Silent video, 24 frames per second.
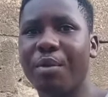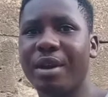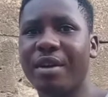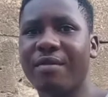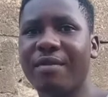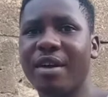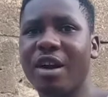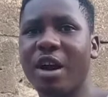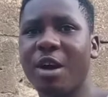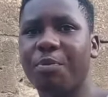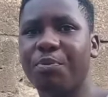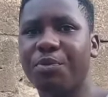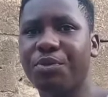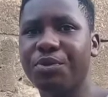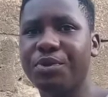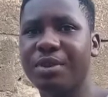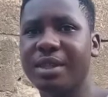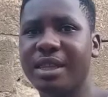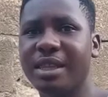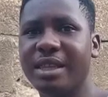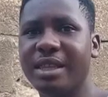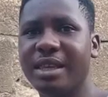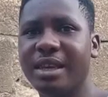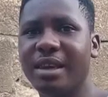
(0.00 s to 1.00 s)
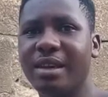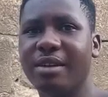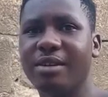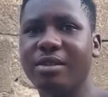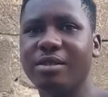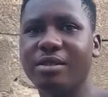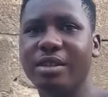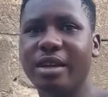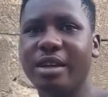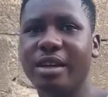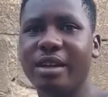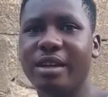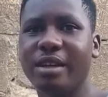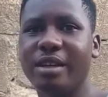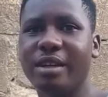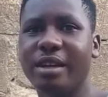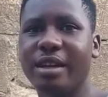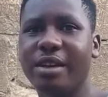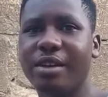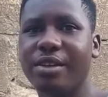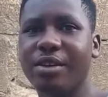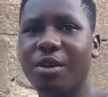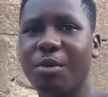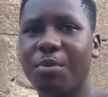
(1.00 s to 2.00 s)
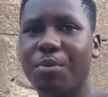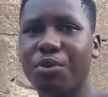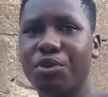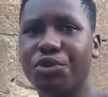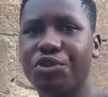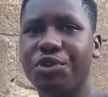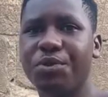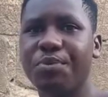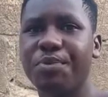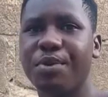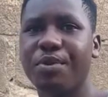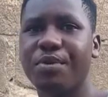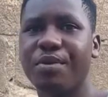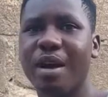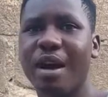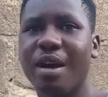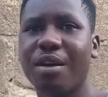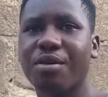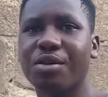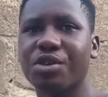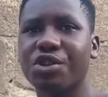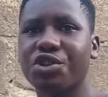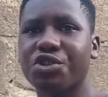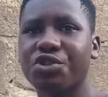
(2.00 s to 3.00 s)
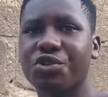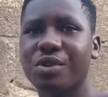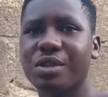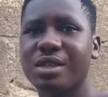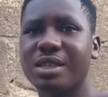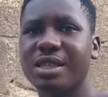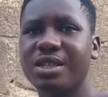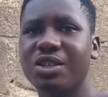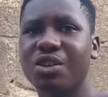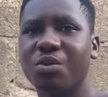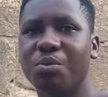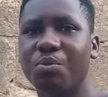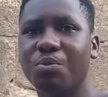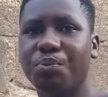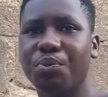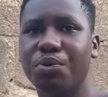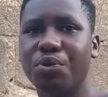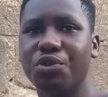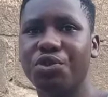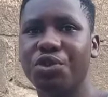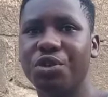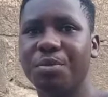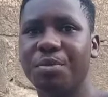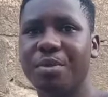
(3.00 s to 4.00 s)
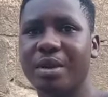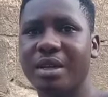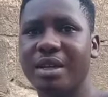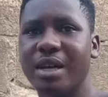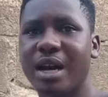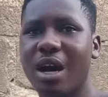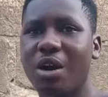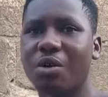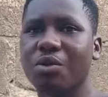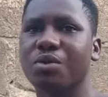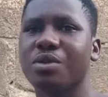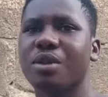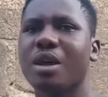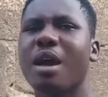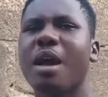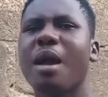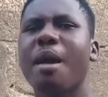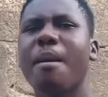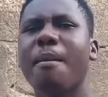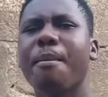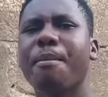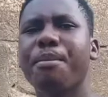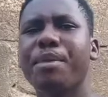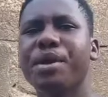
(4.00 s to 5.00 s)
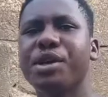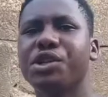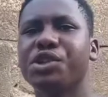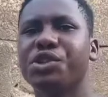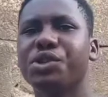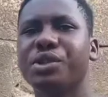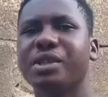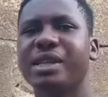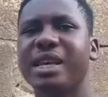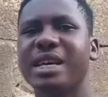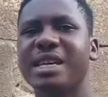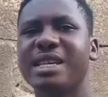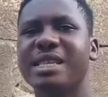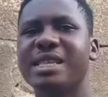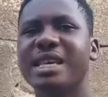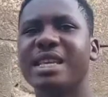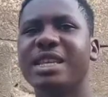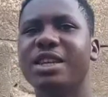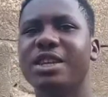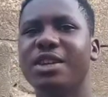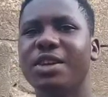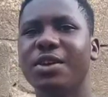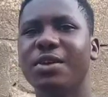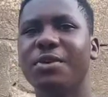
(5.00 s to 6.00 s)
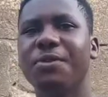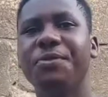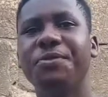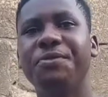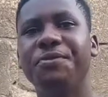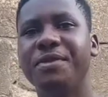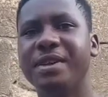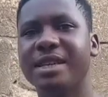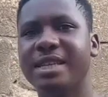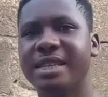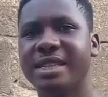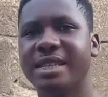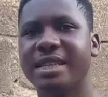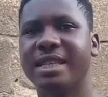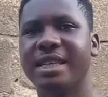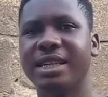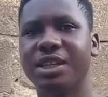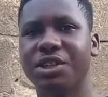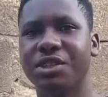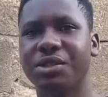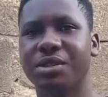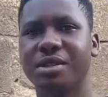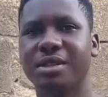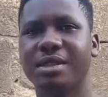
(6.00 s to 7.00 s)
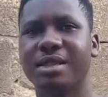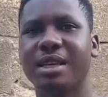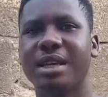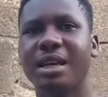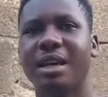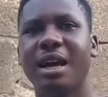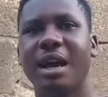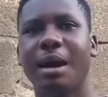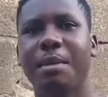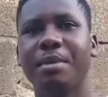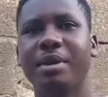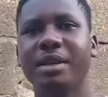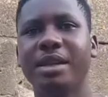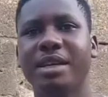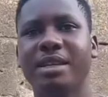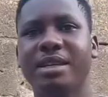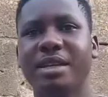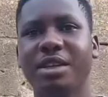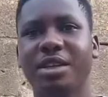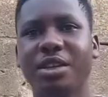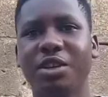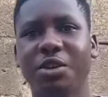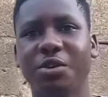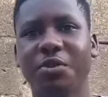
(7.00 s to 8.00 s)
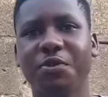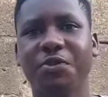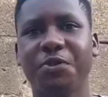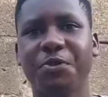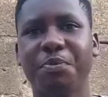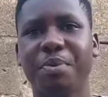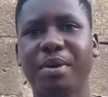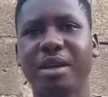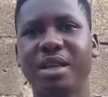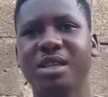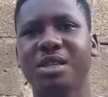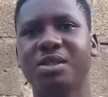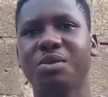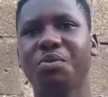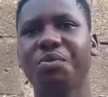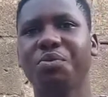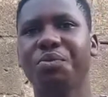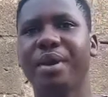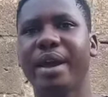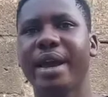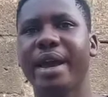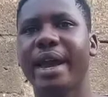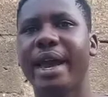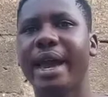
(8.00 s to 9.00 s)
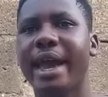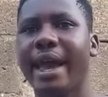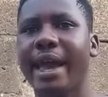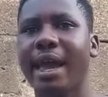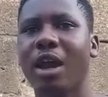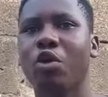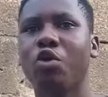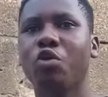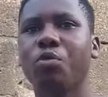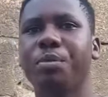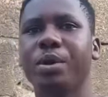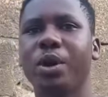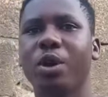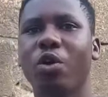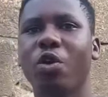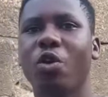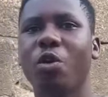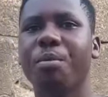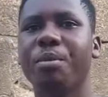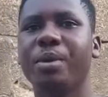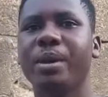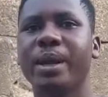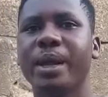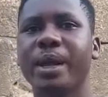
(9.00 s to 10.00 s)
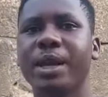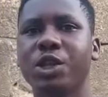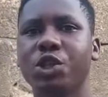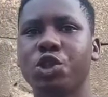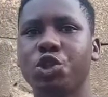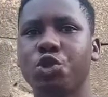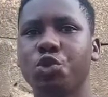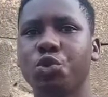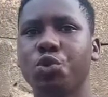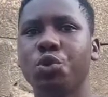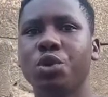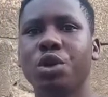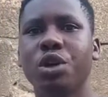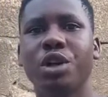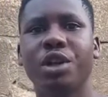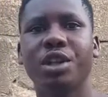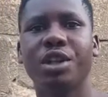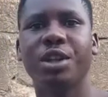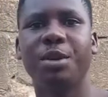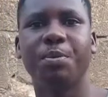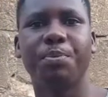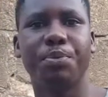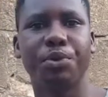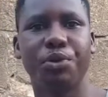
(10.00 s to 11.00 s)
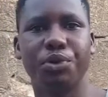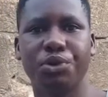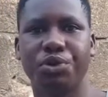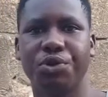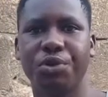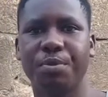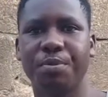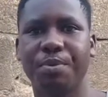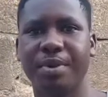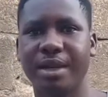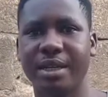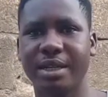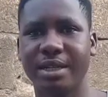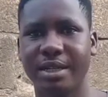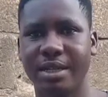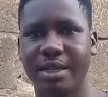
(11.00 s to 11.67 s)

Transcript: you are building your poultry bed, when you are constructing your poultry bed house, make sure there is enough ventilation. There's enough space where air will be coming into the poultry bed.